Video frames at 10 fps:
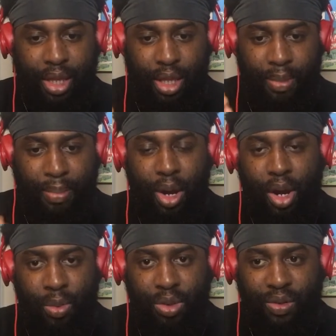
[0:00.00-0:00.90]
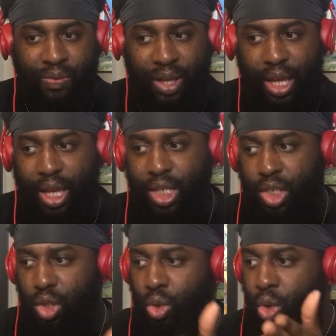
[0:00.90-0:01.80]
that Barry was the
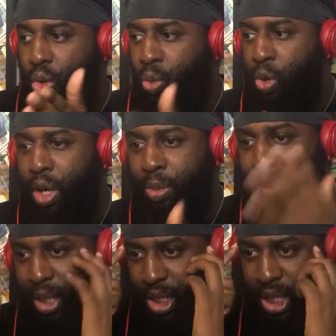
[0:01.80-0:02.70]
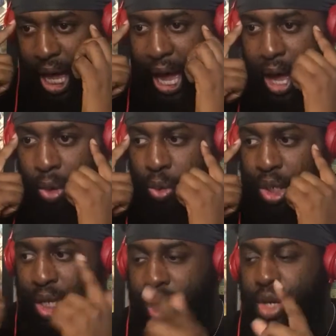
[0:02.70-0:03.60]
Flash or what, because how
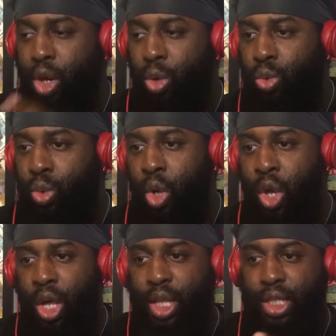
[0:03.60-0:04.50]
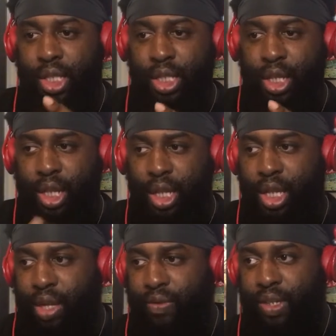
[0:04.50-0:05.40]
would he know to
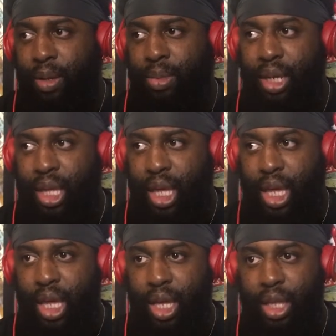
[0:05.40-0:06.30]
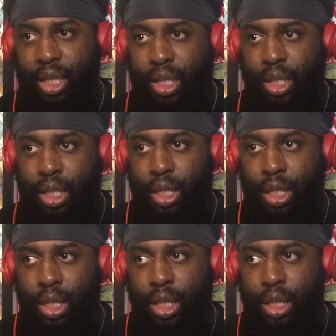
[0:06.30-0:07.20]
leave something in
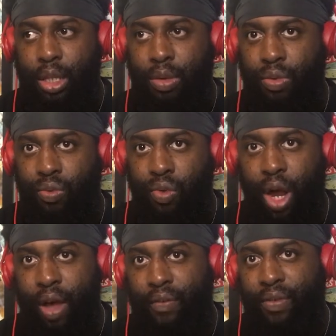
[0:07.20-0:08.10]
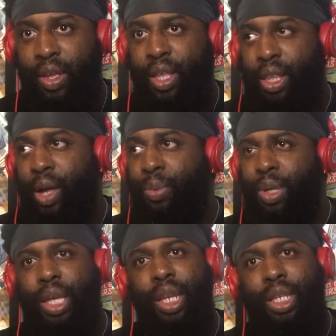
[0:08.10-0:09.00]
Ralph that
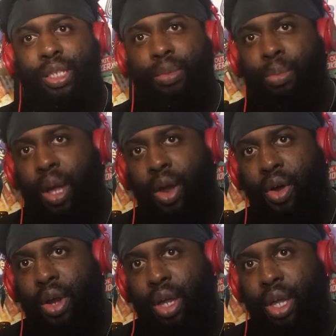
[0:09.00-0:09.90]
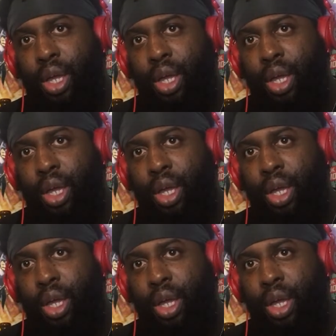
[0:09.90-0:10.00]
would get into Barry?